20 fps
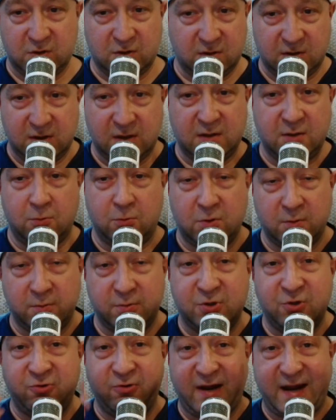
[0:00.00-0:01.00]
they don't want to
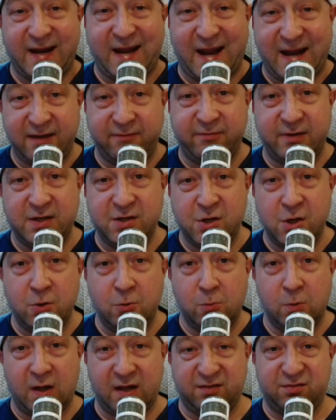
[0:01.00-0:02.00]
create anything new
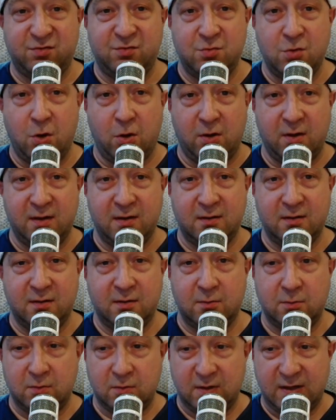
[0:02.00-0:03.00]
that
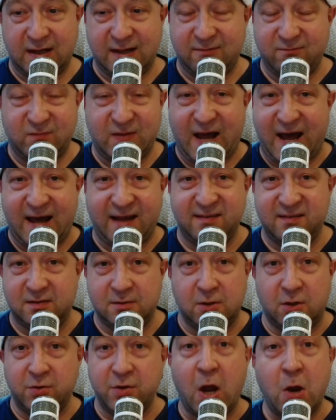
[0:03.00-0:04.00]

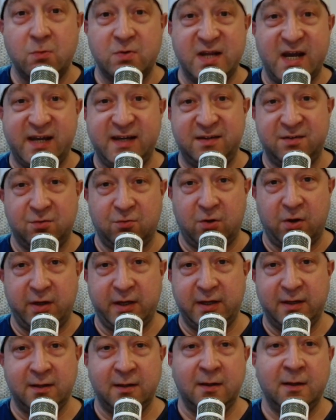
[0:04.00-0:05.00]
hasn't got no data on
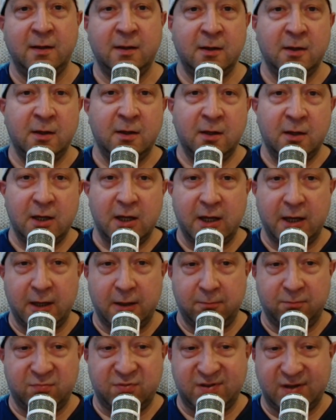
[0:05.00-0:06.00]
it.
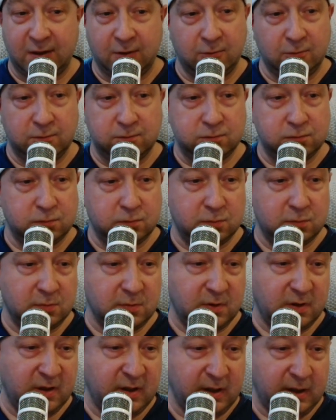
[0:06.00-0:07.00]
So,
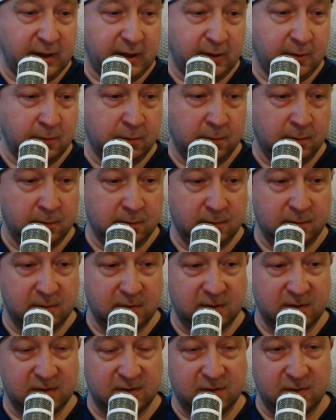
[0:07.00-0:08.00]
you know,
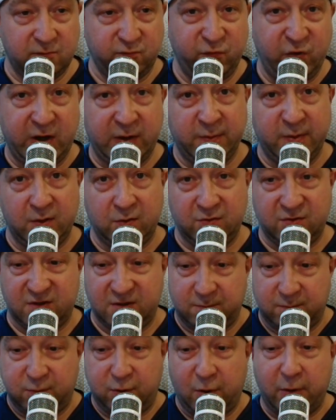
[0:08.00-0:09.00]
reboots
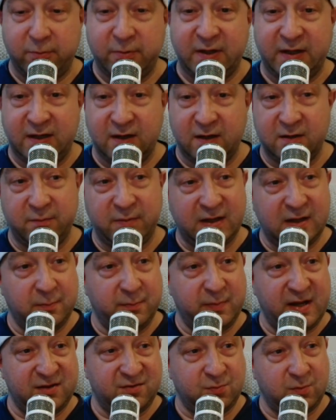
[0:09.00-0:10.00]
are probably going to be the
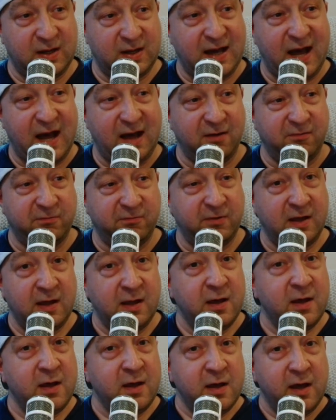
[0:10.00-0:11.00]
best we have.
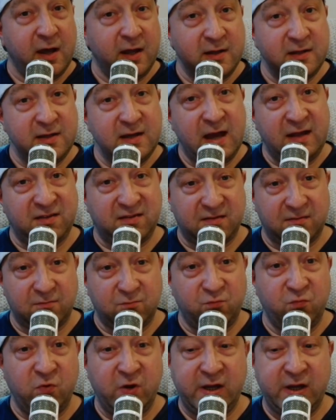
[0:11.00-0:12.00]
And yes,
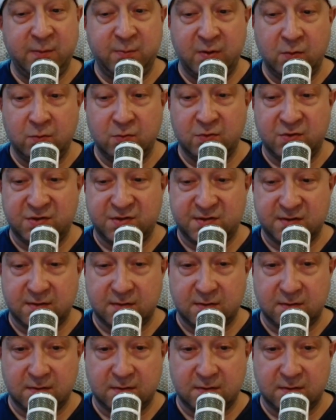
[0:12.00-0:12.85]
reboots,